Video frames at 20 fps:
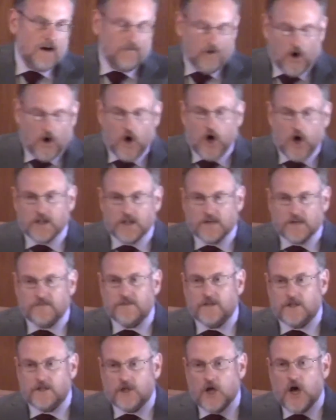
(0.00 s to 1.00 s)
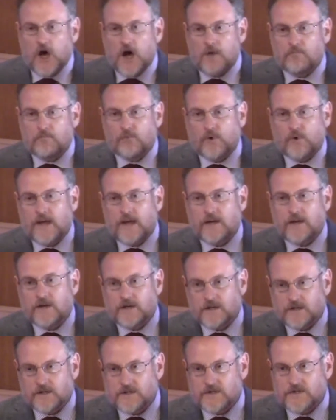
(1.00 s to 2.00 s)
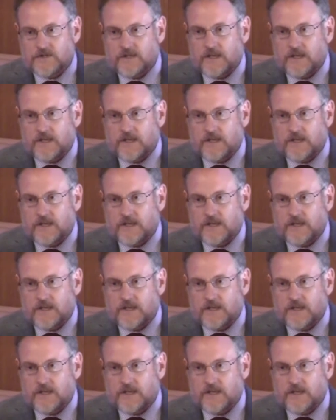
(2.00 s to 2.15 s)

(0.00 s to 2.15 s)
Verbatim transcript: of all of the law breakers,